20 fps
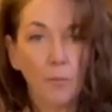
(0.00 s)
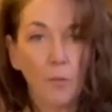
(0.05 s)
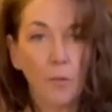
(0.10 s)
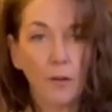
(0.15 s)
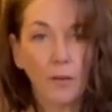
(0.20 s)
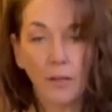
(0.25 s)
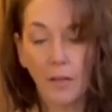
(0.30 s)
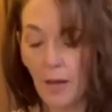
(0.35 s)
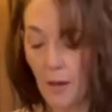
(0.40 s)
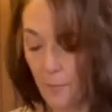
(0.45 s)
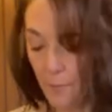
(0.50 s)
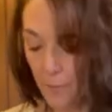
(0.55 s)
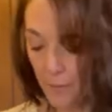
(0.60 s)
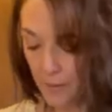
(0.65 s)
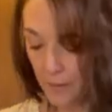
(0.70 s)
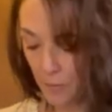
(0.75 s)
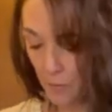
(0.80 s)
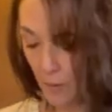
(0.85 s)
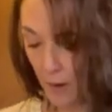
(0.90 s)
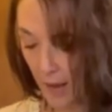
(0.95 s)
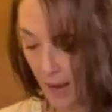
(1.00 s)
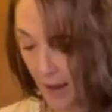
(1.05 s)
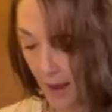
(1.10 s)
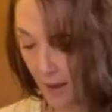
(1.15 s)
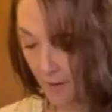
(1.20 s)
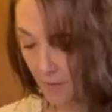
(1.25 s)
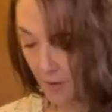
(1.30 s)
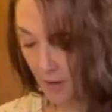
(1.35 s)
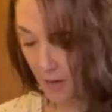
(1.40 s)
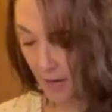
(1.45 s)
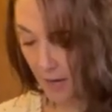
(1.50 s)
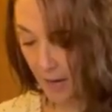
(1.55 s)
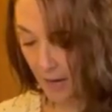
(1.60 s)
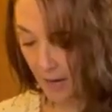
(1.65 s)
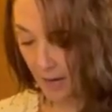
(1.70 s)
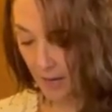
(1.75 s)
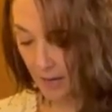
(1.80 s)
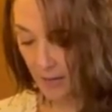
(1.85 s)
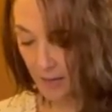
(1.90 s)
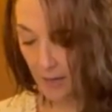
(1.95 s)
One cup is what I have on
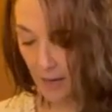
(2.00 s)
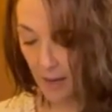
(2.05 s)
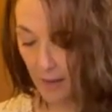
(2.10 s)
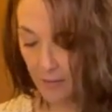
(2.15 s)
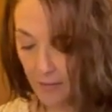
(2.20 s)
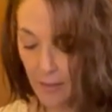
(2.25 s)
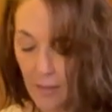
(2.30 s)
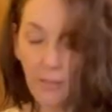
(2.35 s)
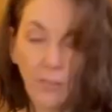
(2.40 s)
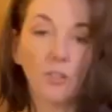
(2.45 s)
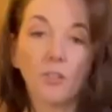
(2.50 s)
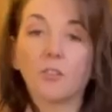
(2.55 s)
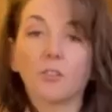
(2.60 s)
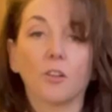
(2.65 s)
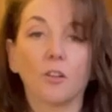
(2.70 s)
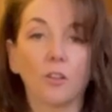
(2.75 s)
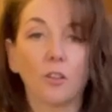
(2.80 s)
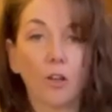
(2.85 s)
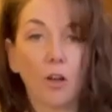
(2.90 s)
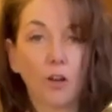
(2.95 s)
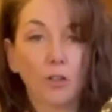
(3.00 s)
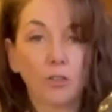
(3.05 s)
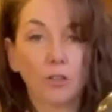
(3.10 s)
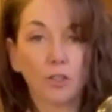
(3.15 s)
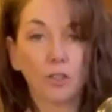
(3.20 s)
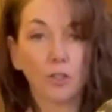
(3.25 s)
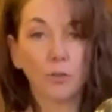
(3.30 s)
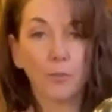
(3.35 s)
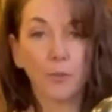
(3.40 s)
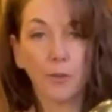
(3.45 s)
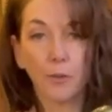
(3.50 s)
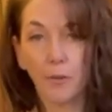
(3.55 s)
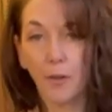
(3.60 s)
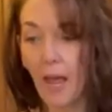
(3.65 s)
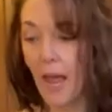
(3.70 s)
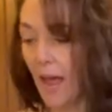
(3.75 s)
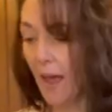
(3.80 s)
hand, and then just a larger spoon.